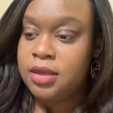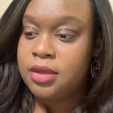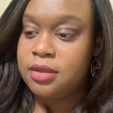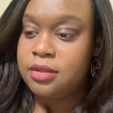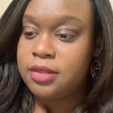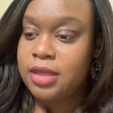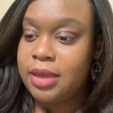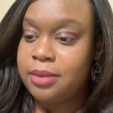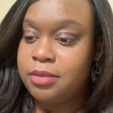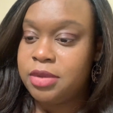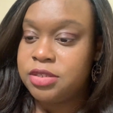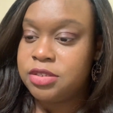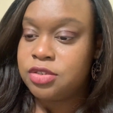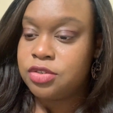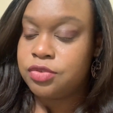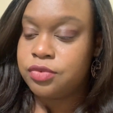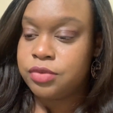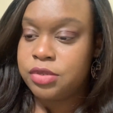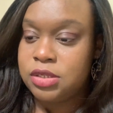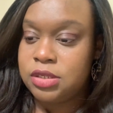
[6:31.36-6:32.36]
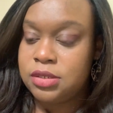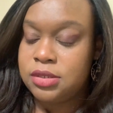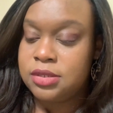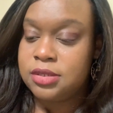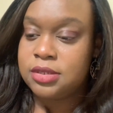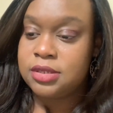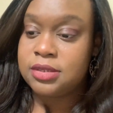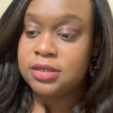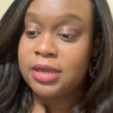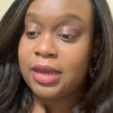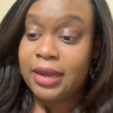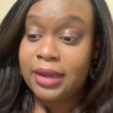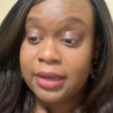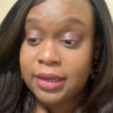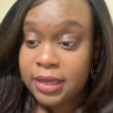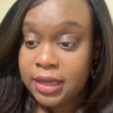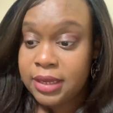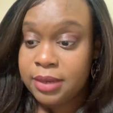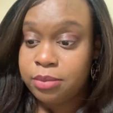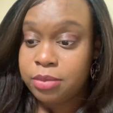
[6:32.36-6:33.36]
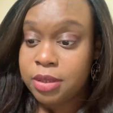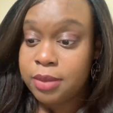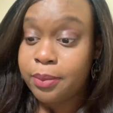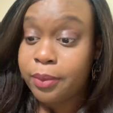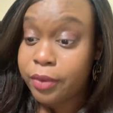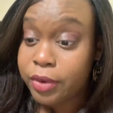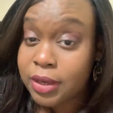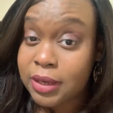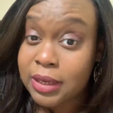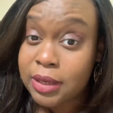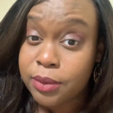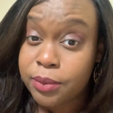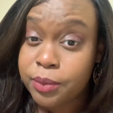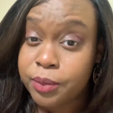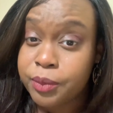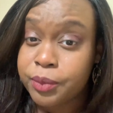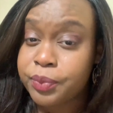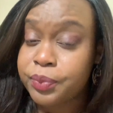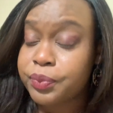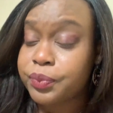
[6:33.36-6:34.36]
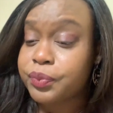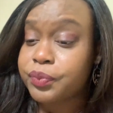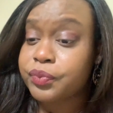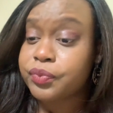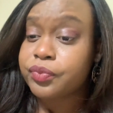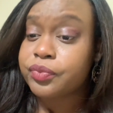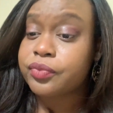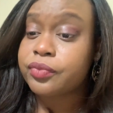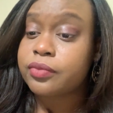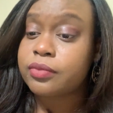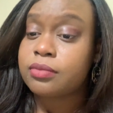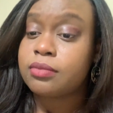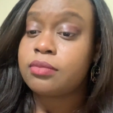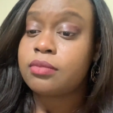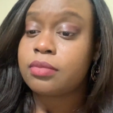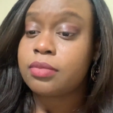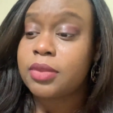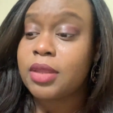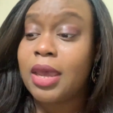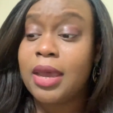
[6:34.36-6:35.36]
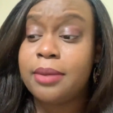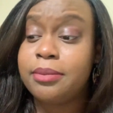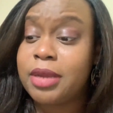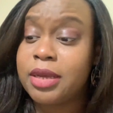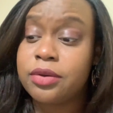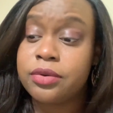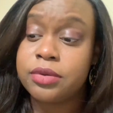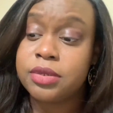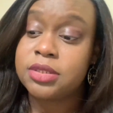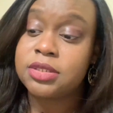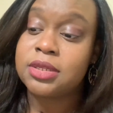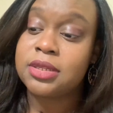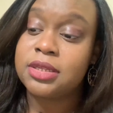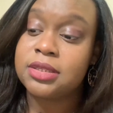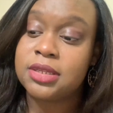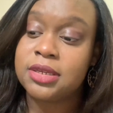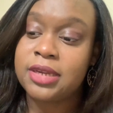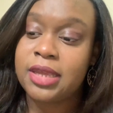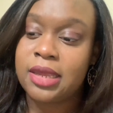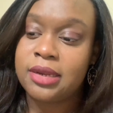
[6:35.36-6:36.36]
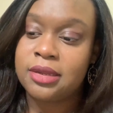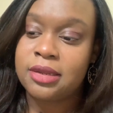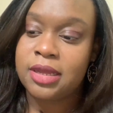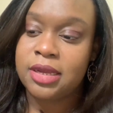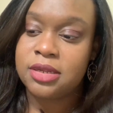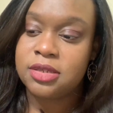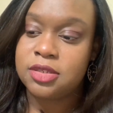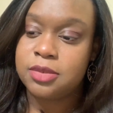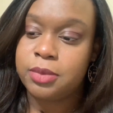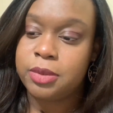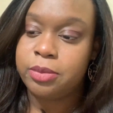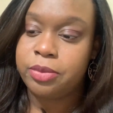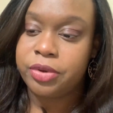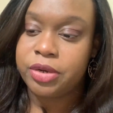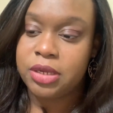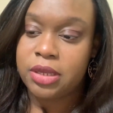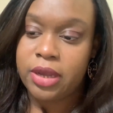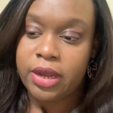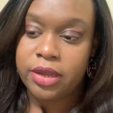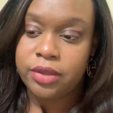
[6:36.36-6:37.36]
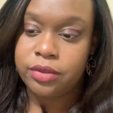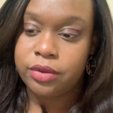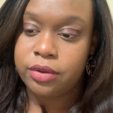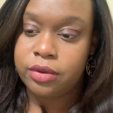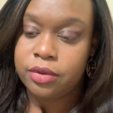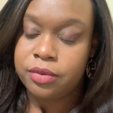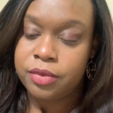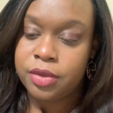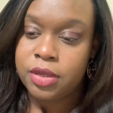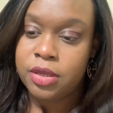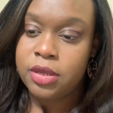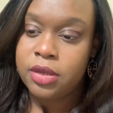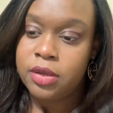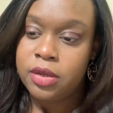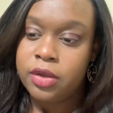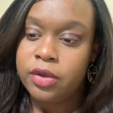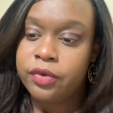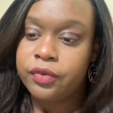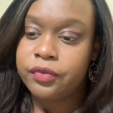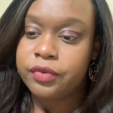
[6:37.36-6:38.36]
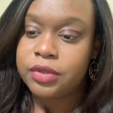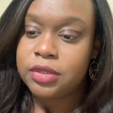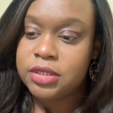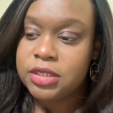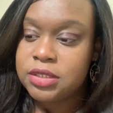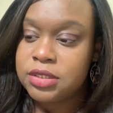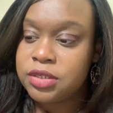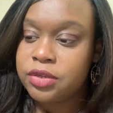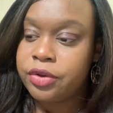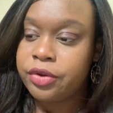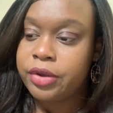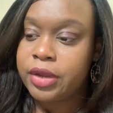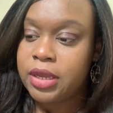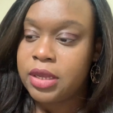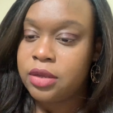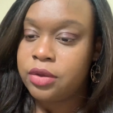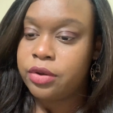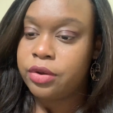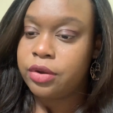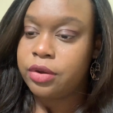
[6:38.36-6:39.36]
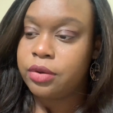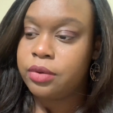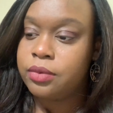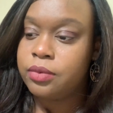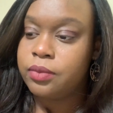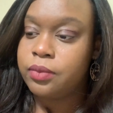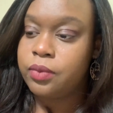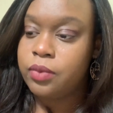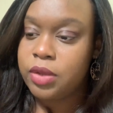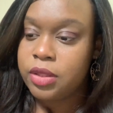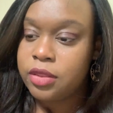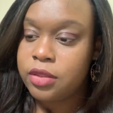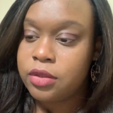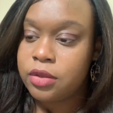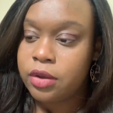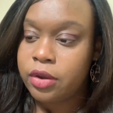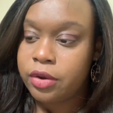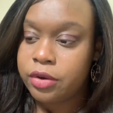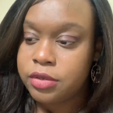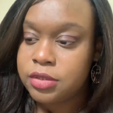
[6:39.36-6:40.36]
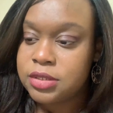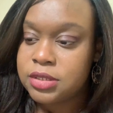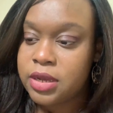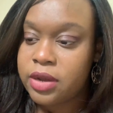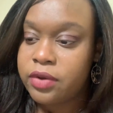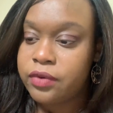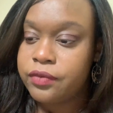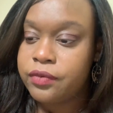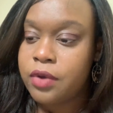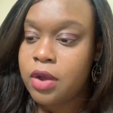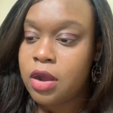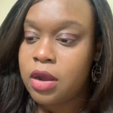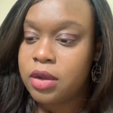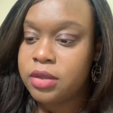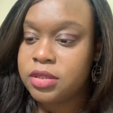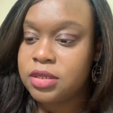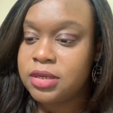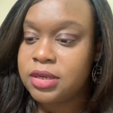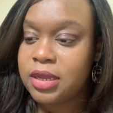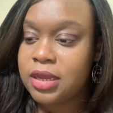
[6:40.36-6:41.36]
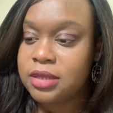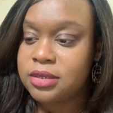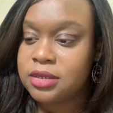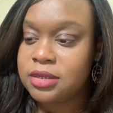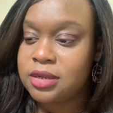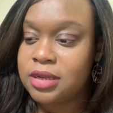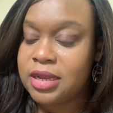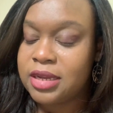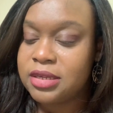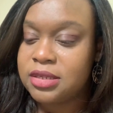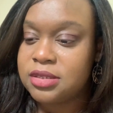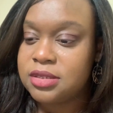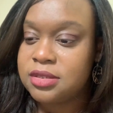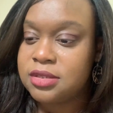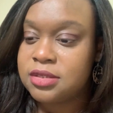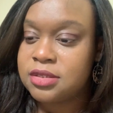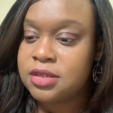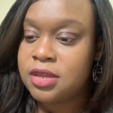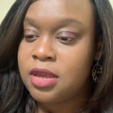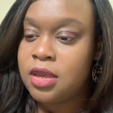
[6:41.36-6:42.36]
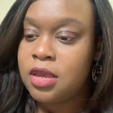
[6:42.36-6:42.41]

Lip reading: That message reads, since I can't be pretty, I'm not going to let the dandelions be pretty either. Releasing her anger with herself on the dandelions